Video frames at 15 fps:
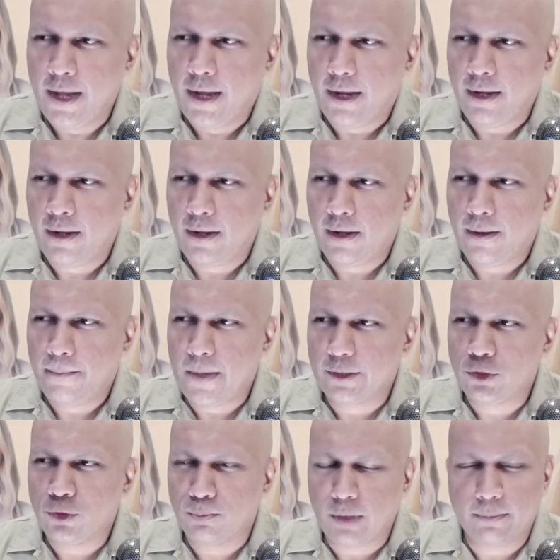Um,
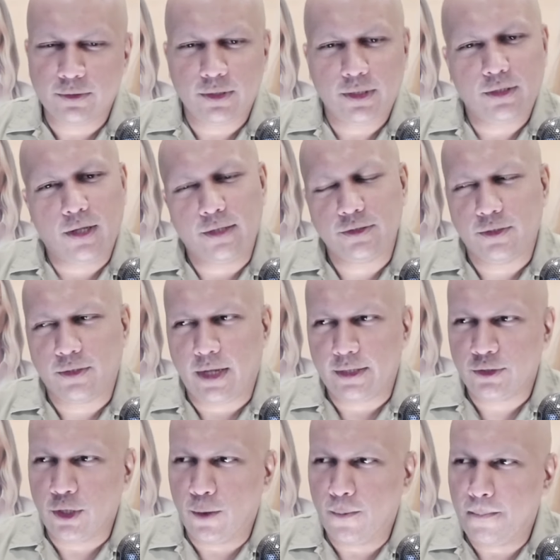supremacy clause. Okay,
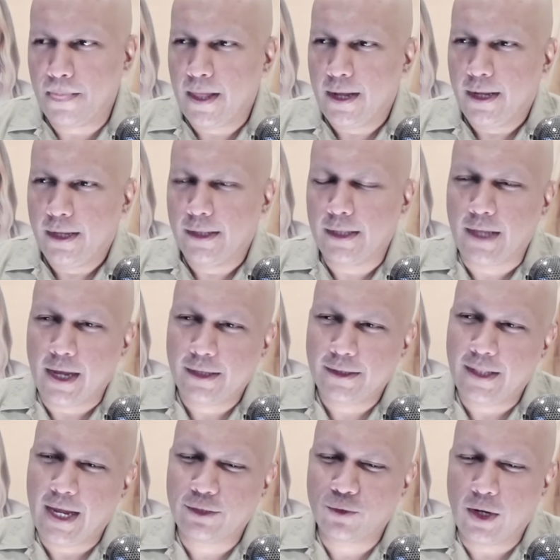so
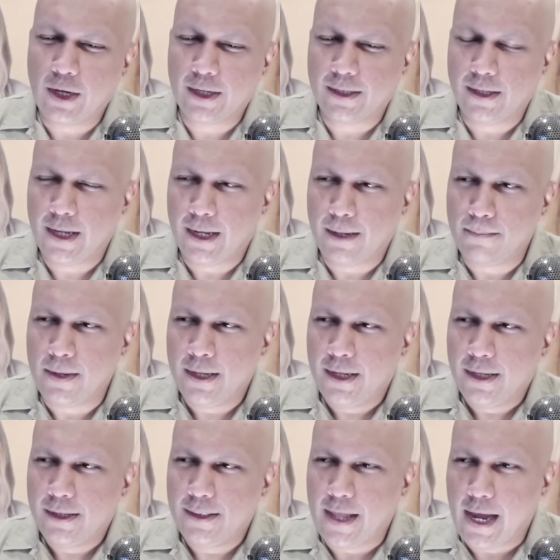they try to claim
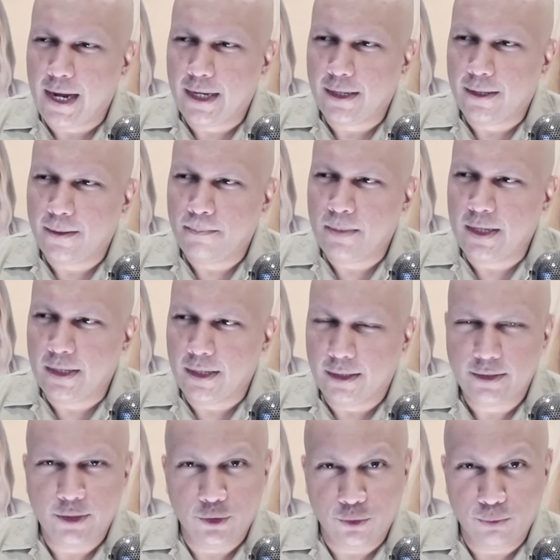that
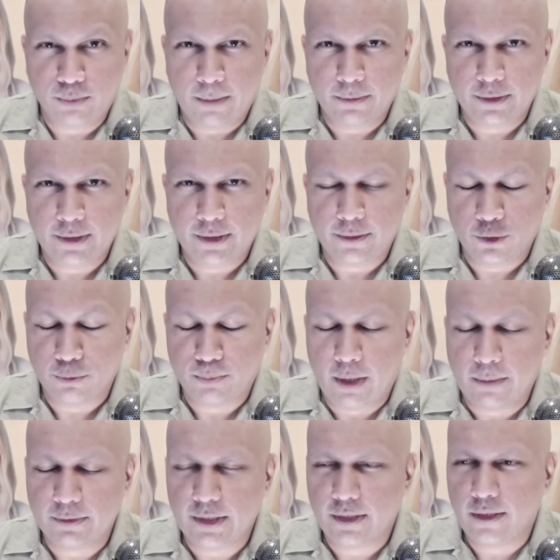because of the supremacy,
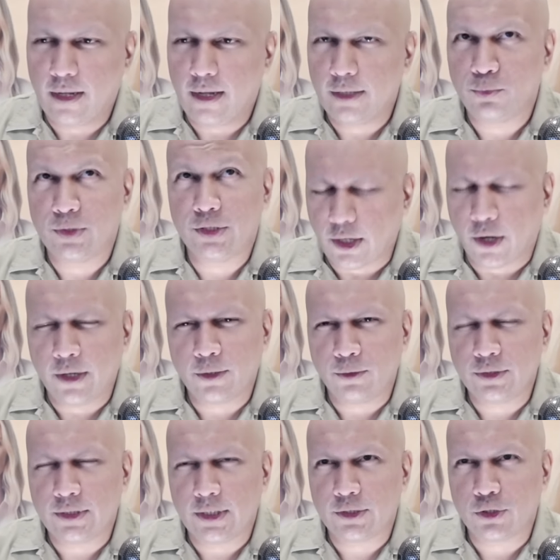supremacy clause, which is
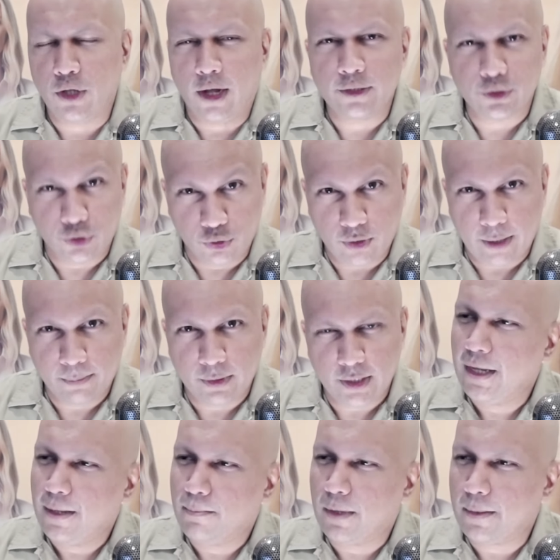Article six, Clause two, I
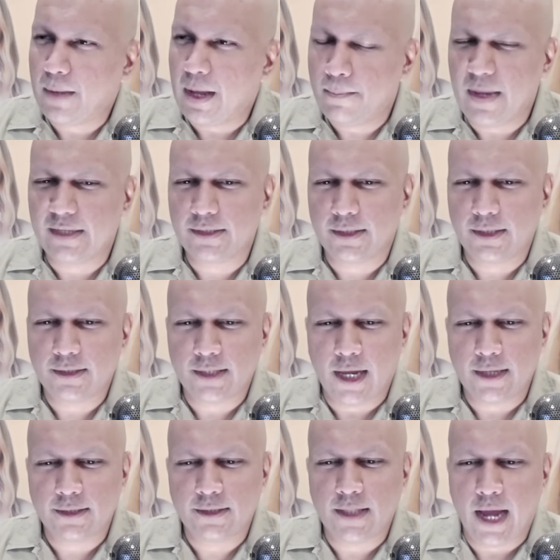believe, but it basically
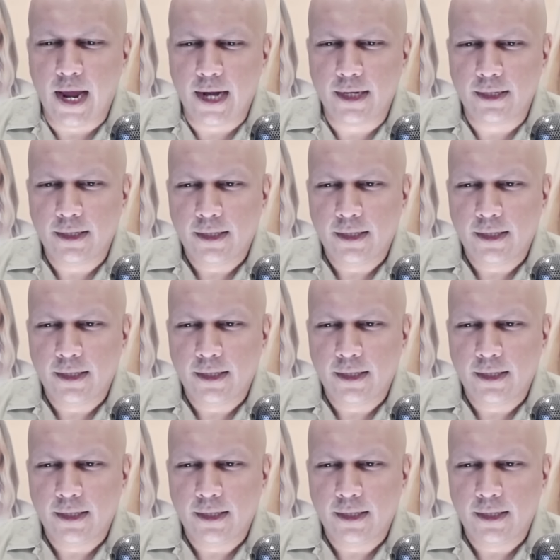says that